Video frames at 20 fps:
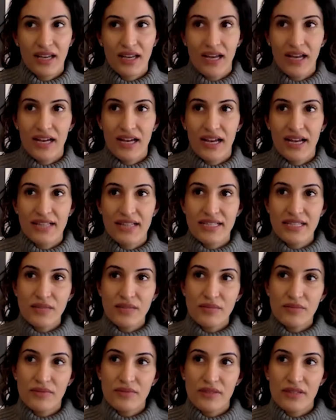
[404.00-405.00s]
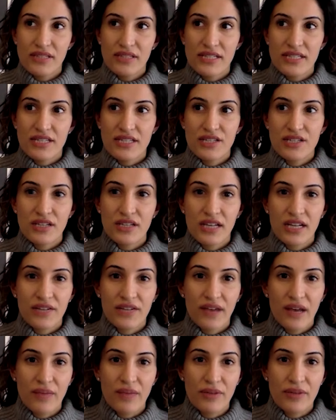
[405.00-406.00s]
I'd say that the decision kind of
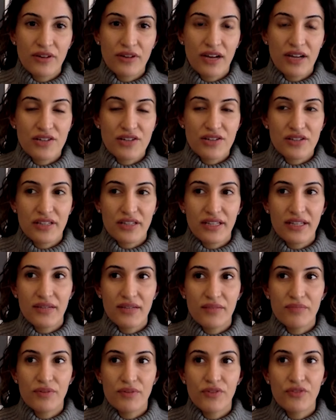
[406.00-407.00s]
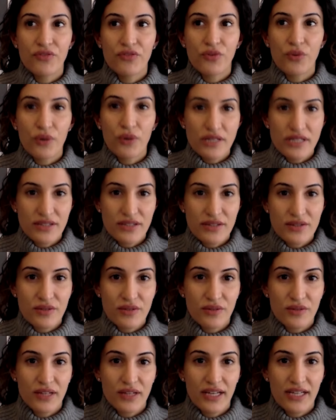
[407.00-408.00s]
happened gradually. Before dental
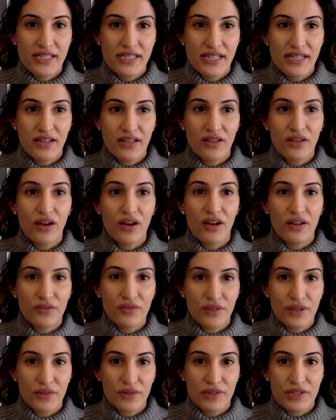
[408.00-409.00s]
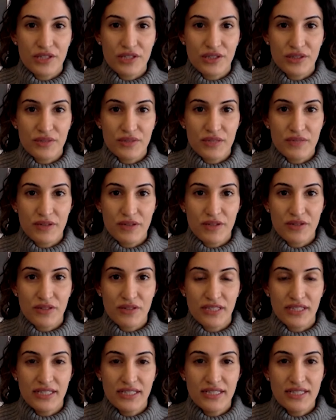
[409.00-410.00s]
school, I had done a lot of work with children with special
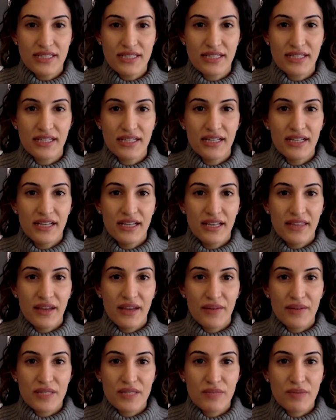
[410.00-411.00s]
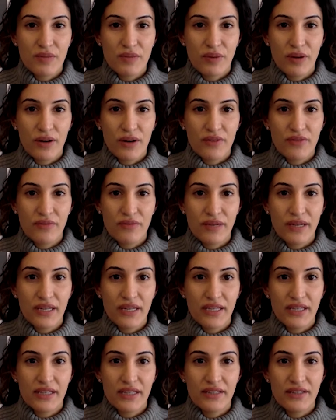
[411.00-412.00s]
needs, and that was a big part of
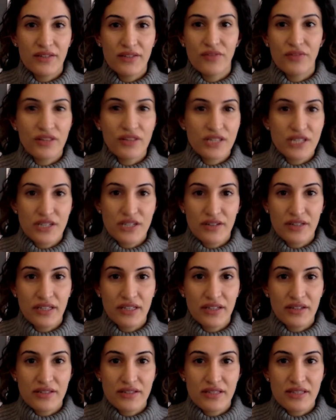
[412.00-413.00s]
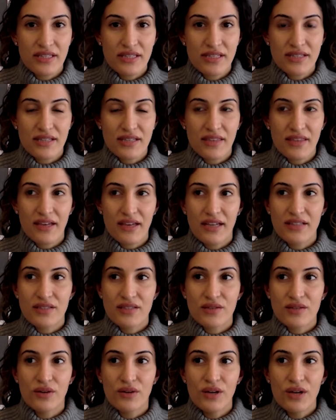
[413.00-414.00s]
my volunteering years and things like that.
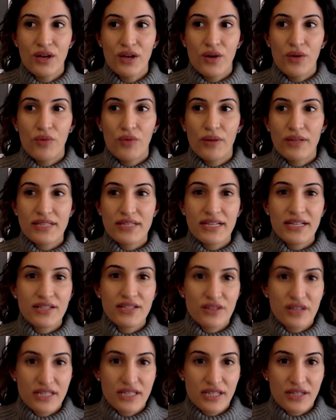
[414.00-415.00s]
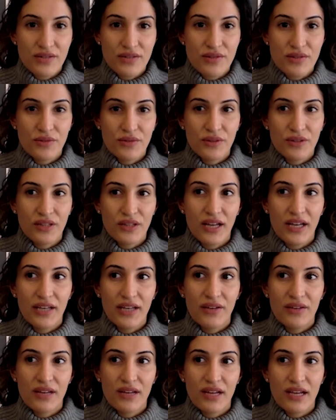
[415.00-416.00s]
So once I had started dental school, I
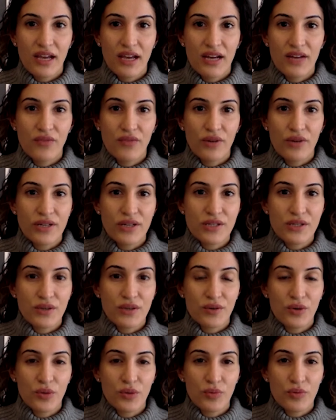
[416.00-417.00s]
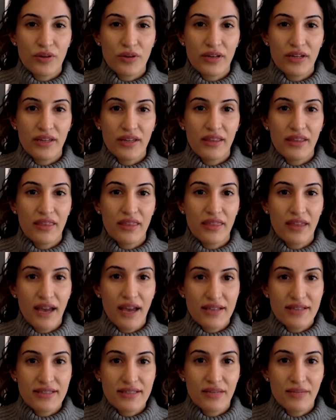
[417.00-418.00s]
knew that I kind of wanted to incorporate
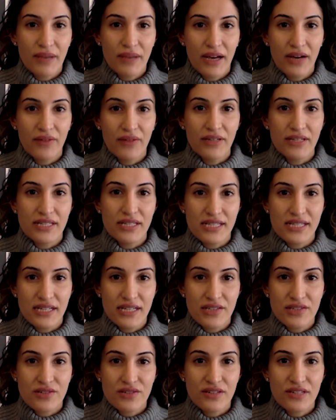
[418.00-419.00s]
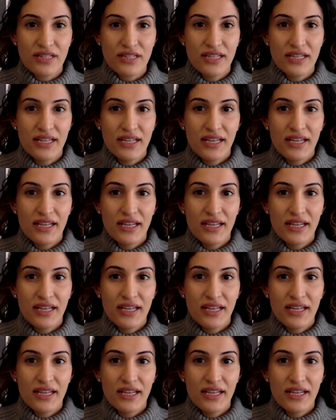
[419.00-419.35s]
that somehow into dentistry.